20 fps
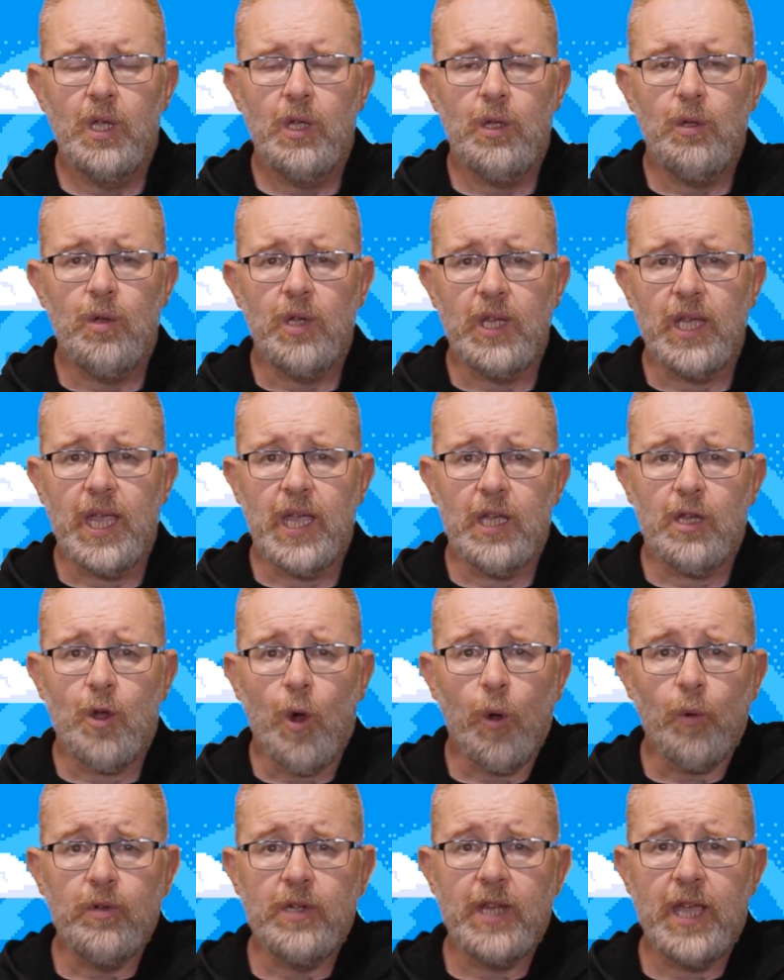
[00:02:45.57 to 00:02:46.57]
You can get
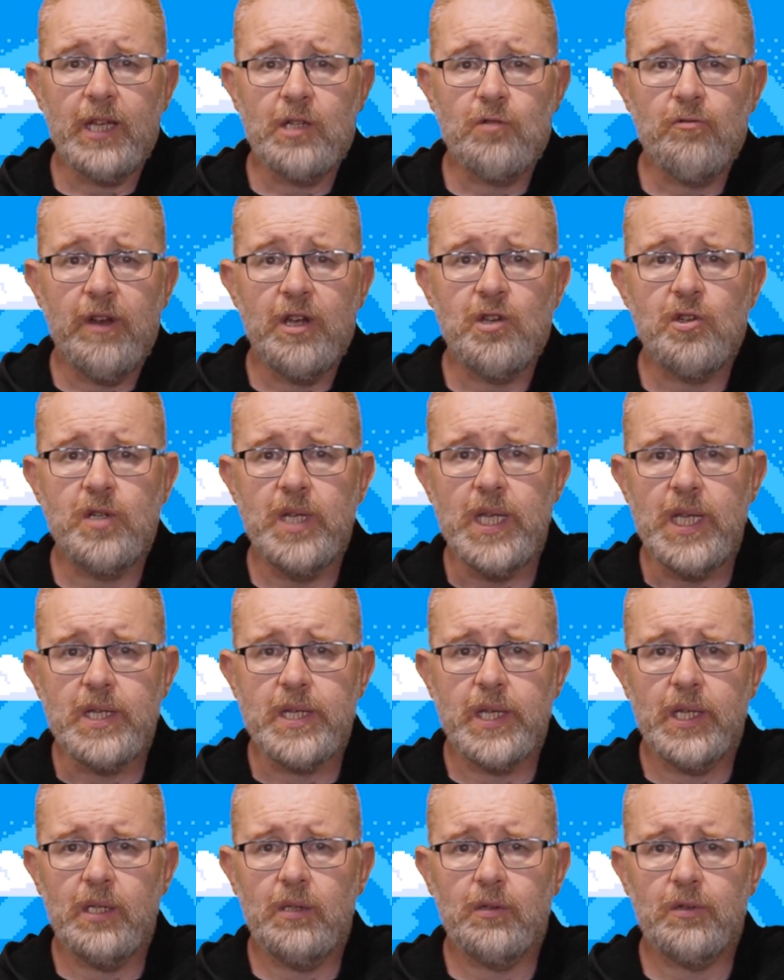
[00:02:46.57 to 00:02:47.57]
context-rich
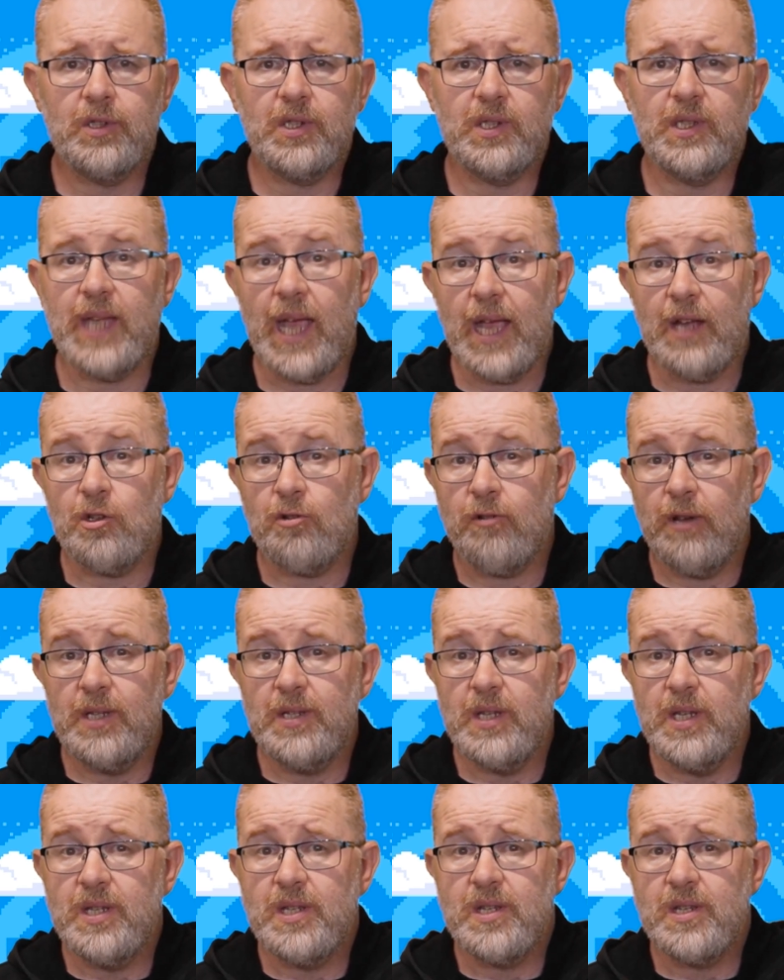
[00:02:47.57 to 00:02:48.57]
details, stack
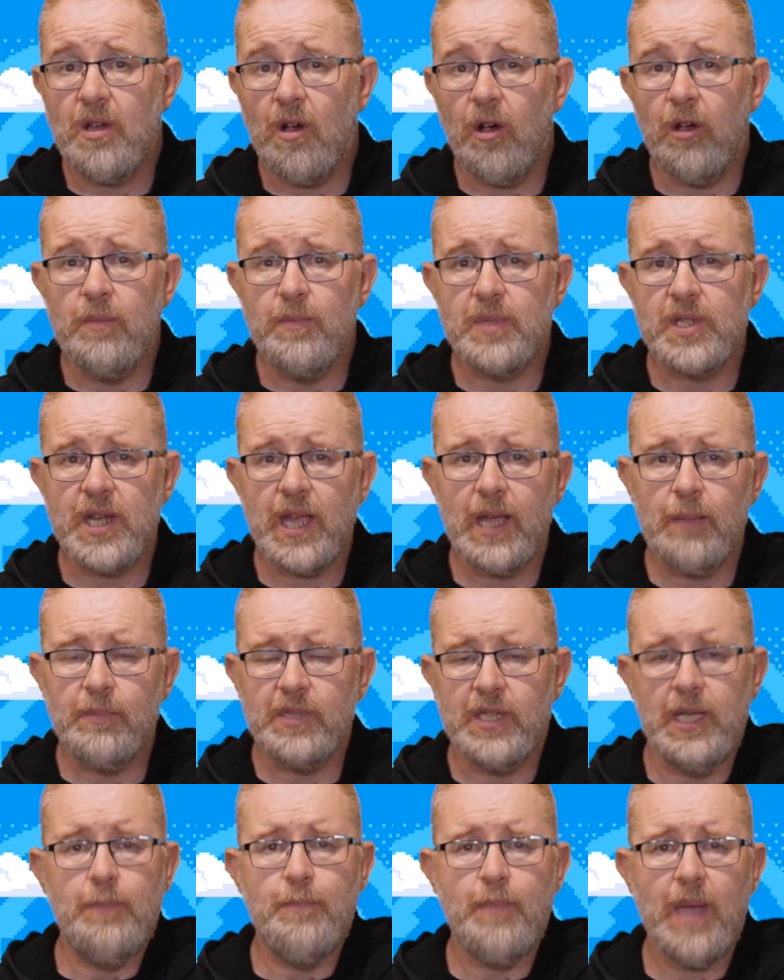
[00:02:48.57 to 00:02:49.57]
traces,
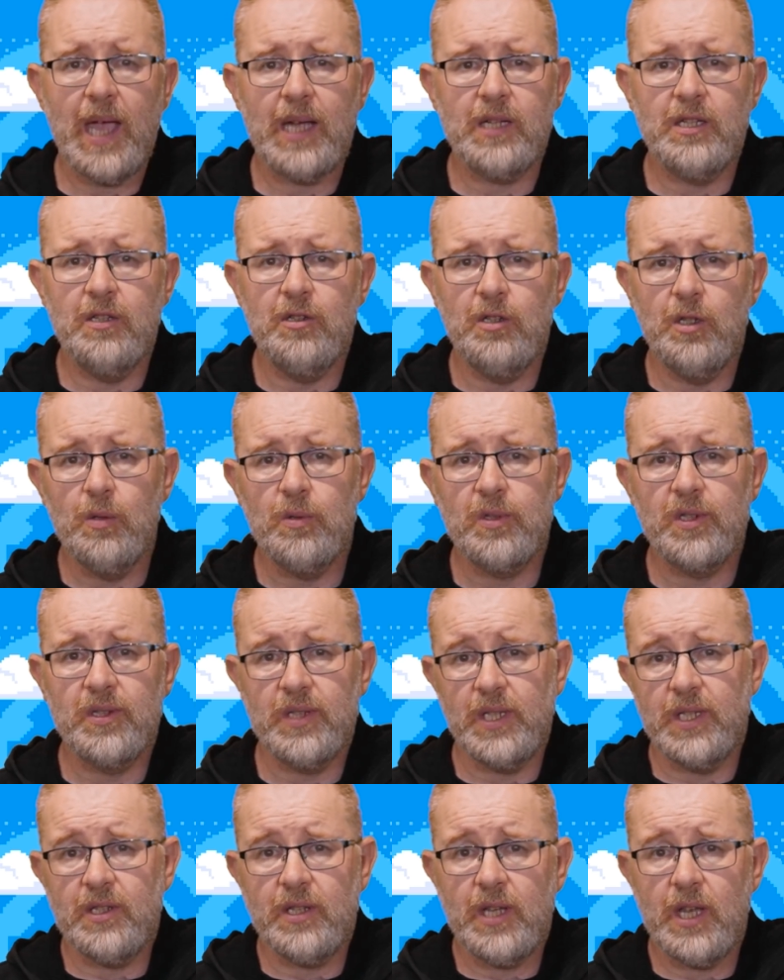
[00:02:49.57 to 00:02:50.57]
timestamps, impacted users,
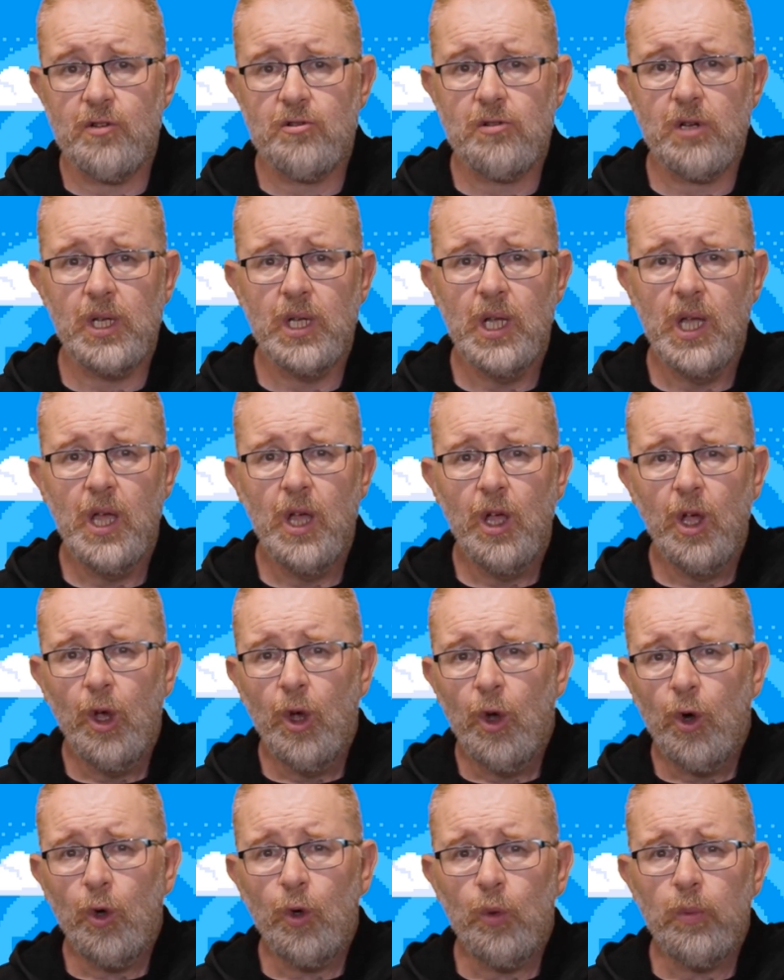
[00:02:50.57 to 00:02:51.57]
etc.,
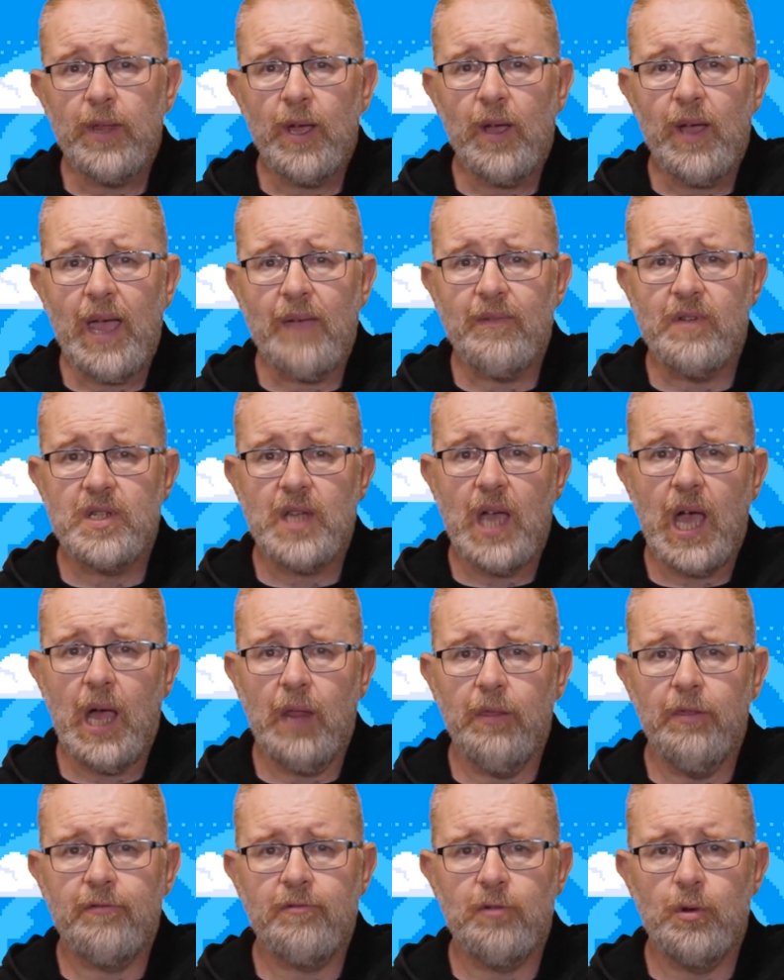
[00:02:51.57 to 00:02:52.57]
all without having to
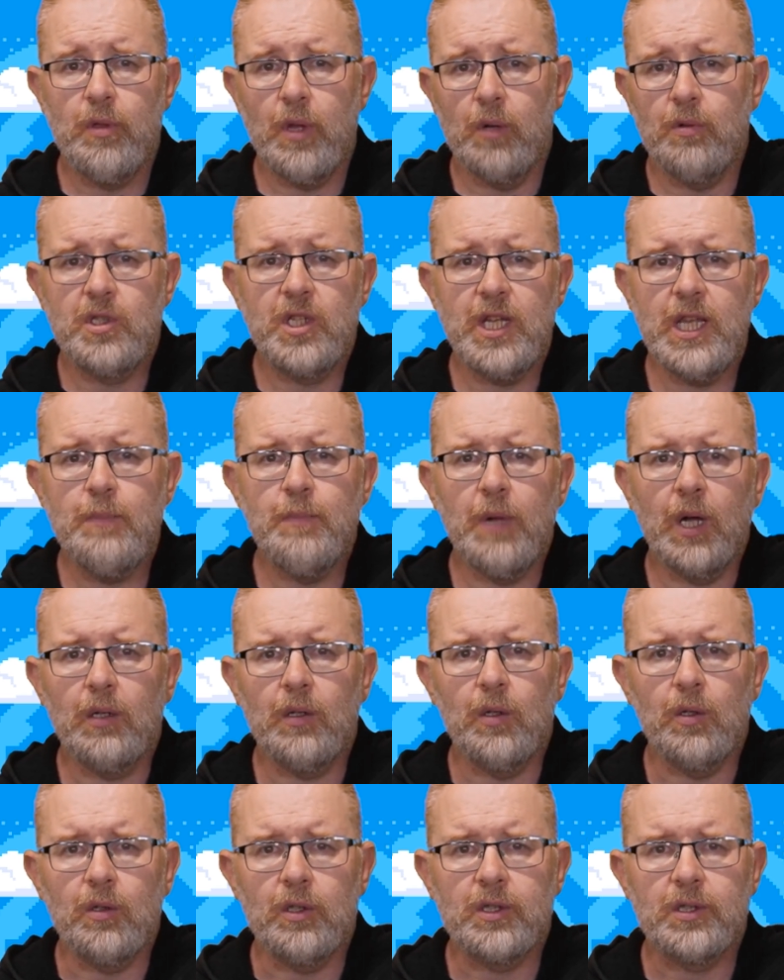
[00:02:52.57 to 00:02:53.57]
hunt through those debug
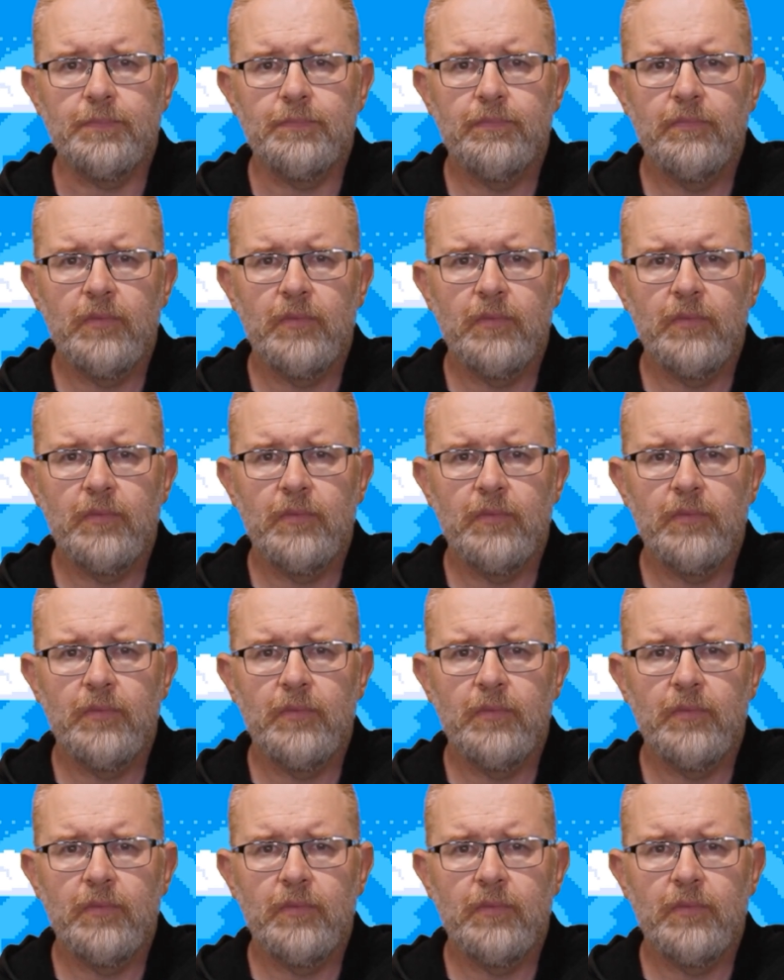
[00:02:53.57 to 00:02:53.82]
logs.